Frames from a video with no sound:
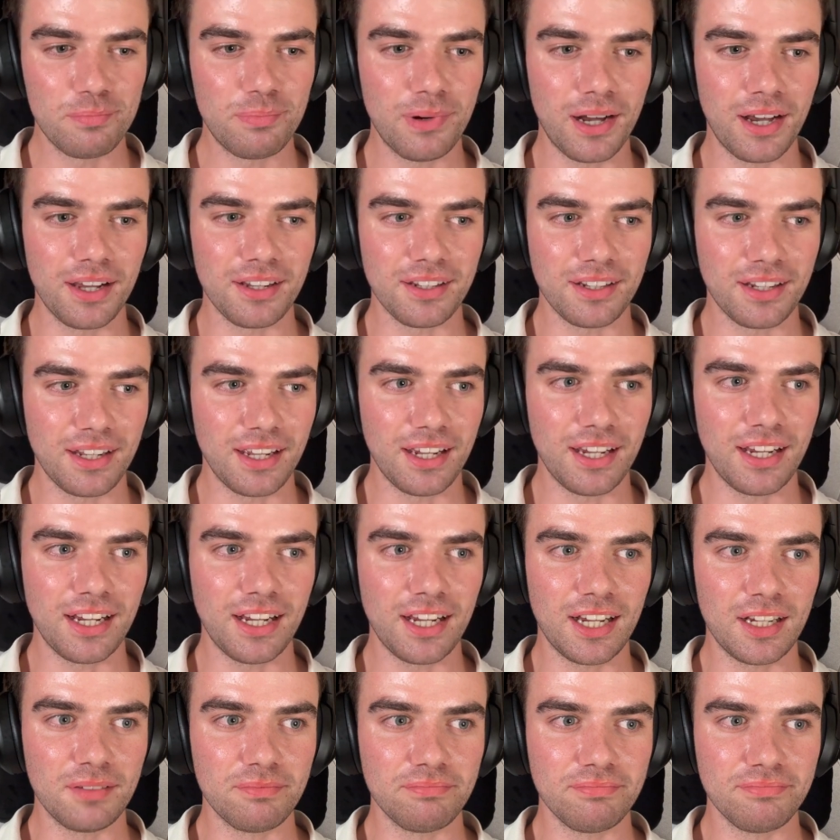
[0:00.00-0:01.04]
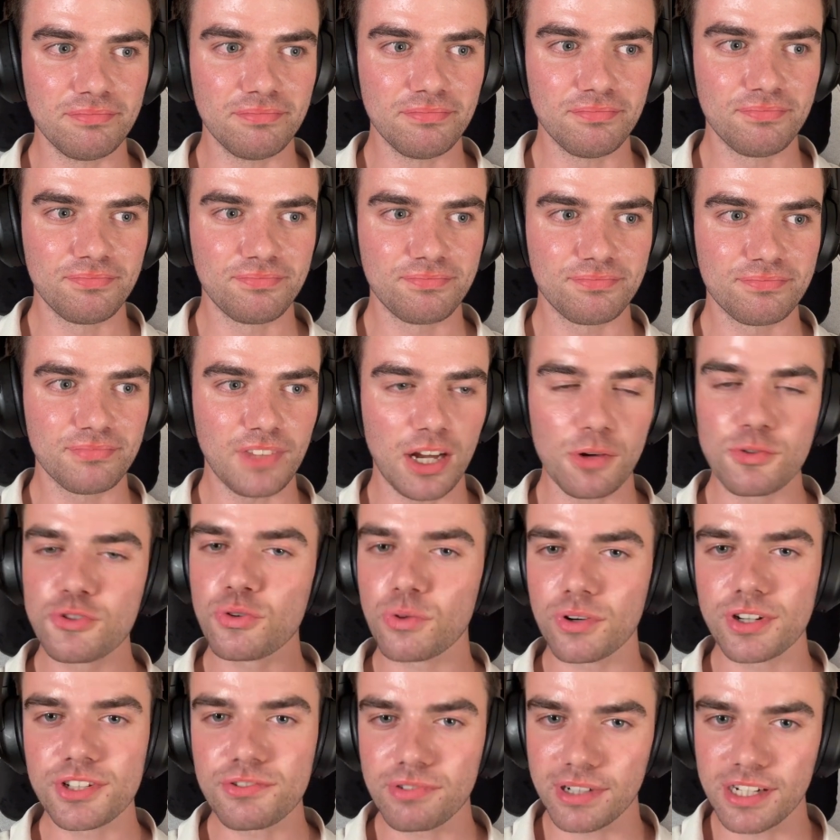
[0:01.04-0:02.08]
But I
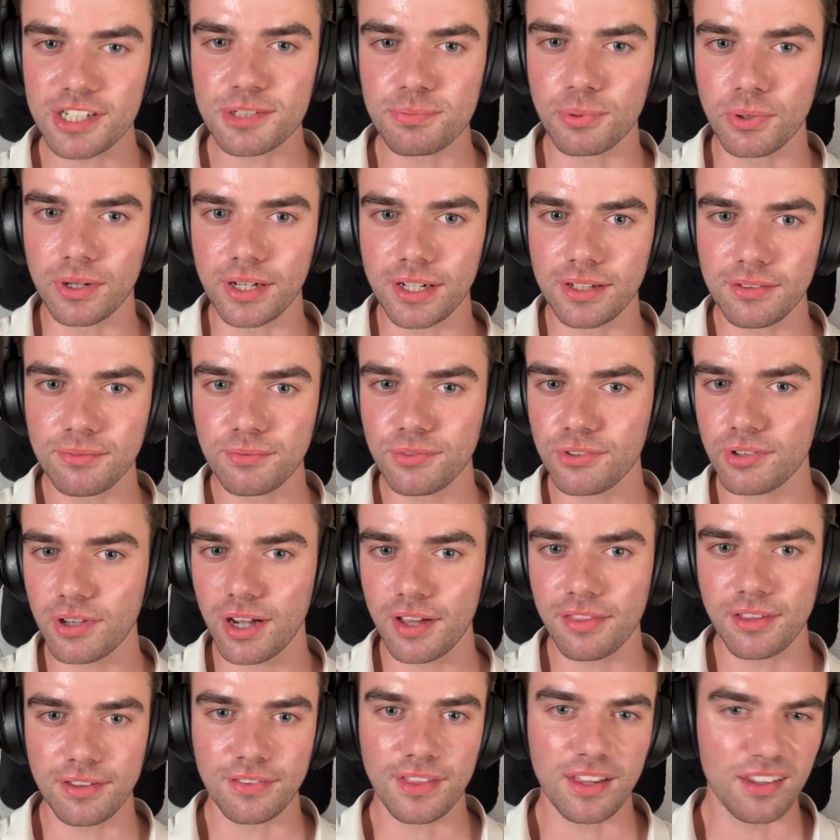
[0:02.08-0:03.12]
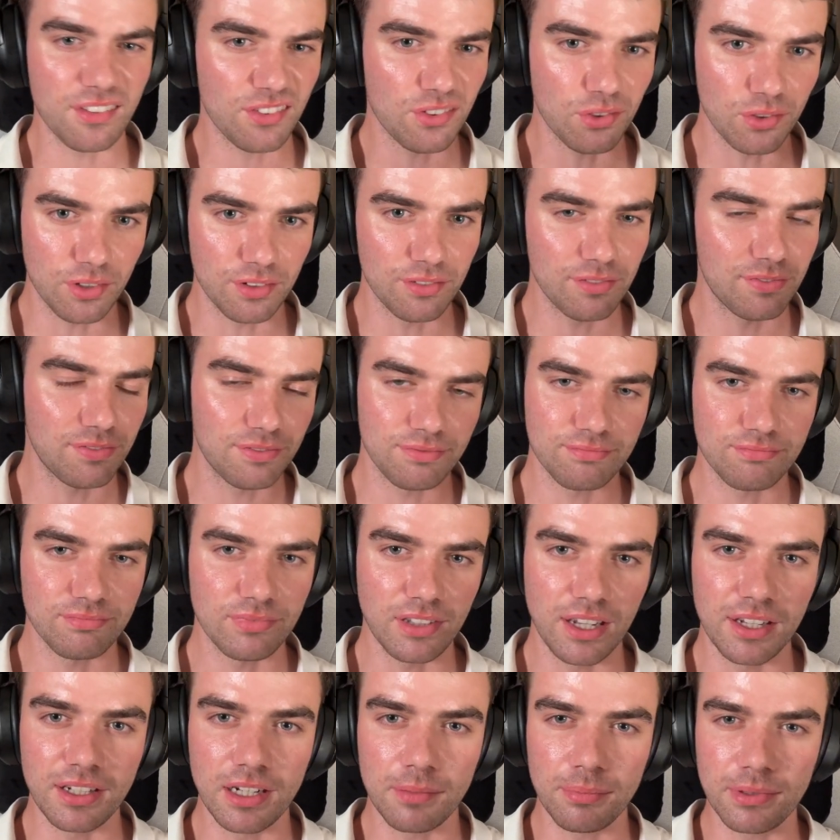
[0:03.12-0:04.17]
was always really sporty. So I think that sort of
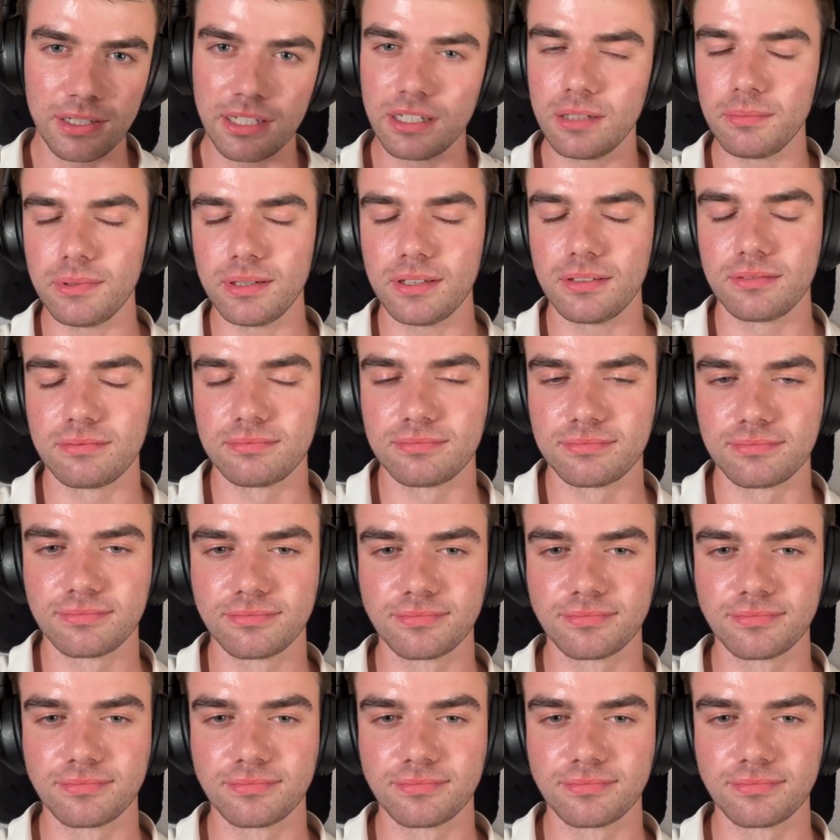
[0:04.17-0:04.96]
lined up a little bit.